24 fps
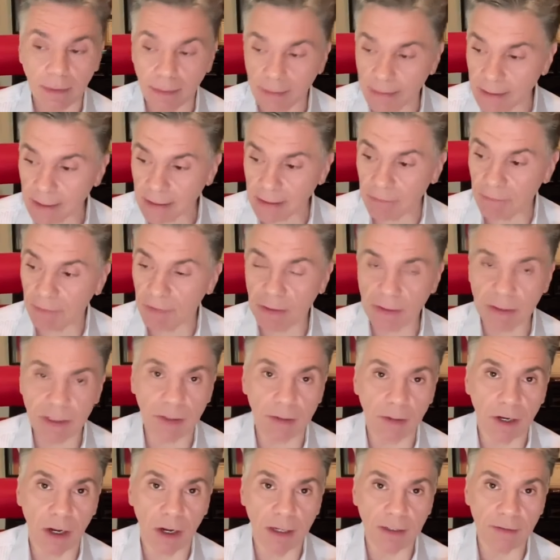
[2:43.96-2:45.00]
you got Justin Fields
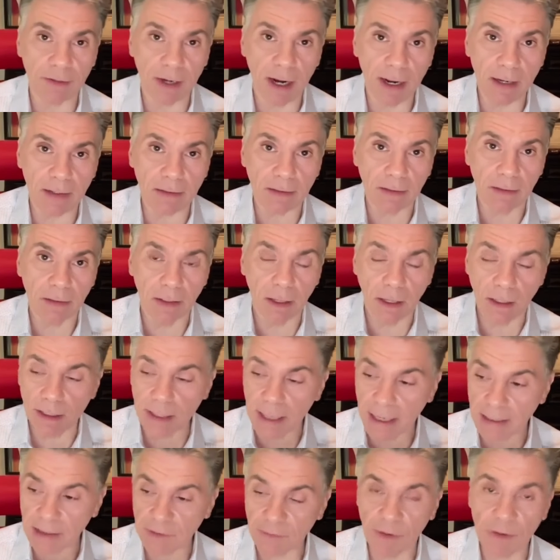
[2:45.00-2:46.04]
under contract.
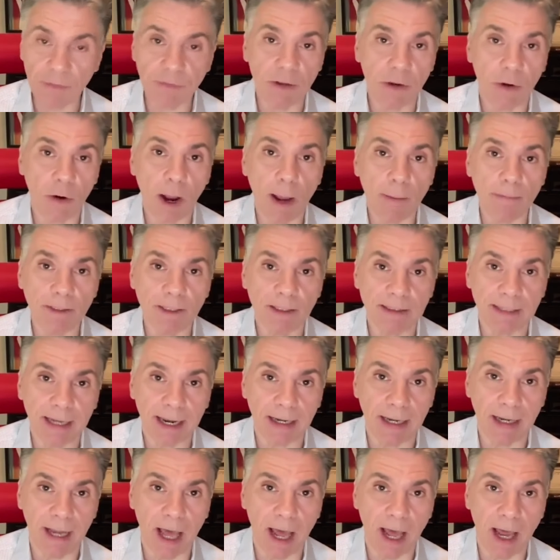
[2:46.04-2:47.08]
You got his fifth year option
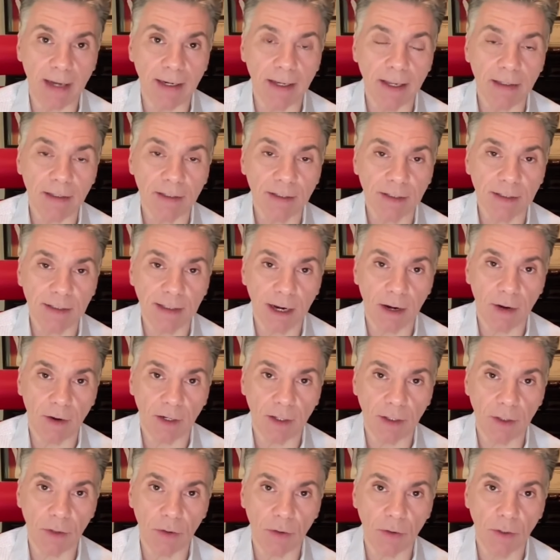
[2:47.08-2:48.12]
deadline
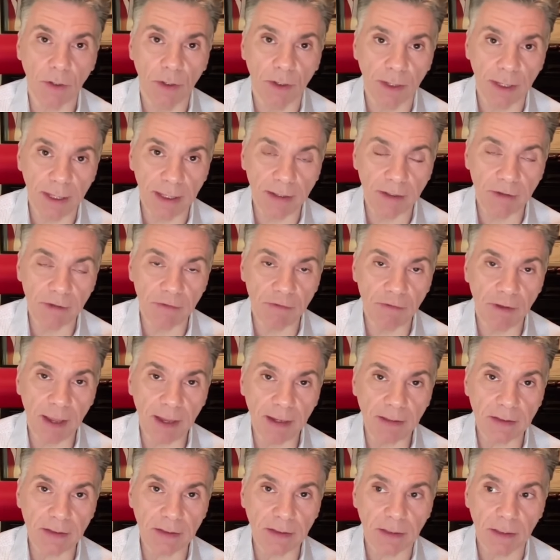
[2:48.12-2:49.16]
staring you in the
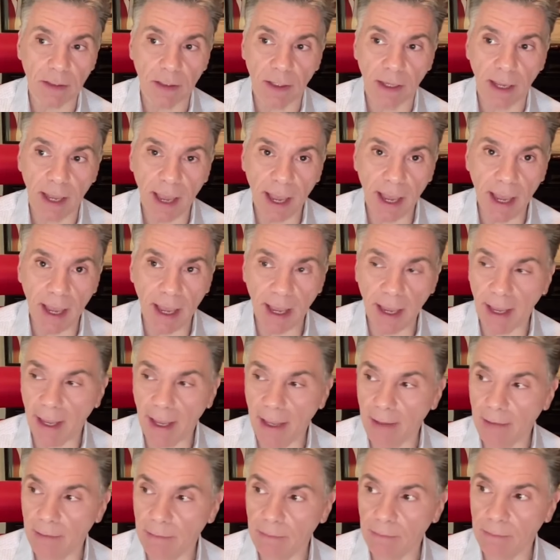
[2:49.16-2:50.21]
face.
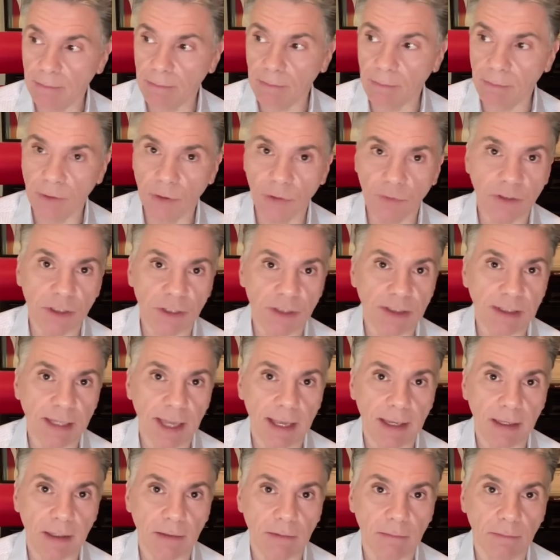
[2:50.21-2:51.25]
And you've just
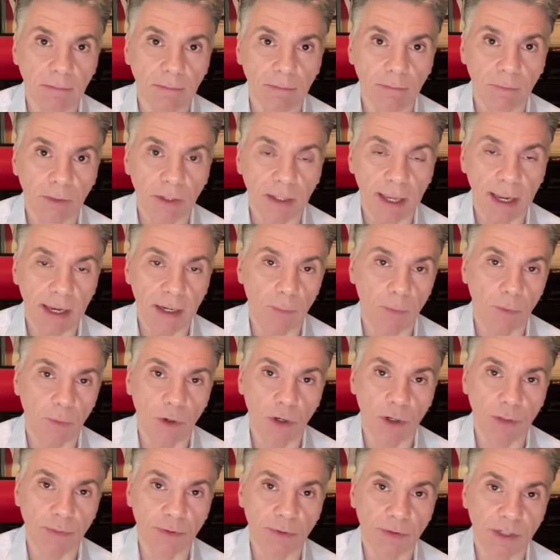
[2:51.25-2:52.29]
taken Caleb
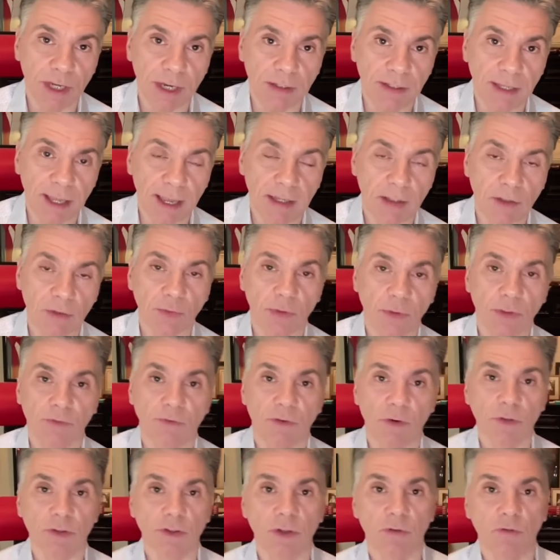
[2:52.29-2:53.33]
Williams or Jaden Daniels with the
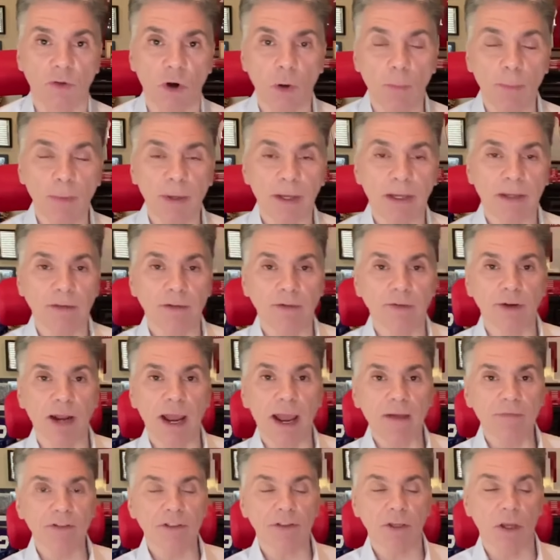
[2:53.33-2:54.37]
first overall pick in the
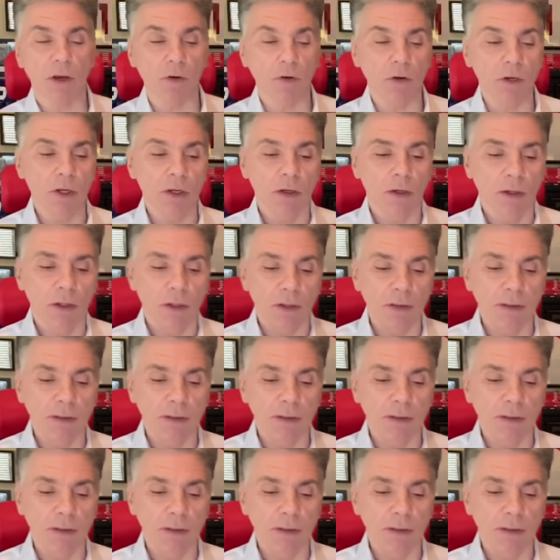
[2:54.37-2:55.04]
draft. So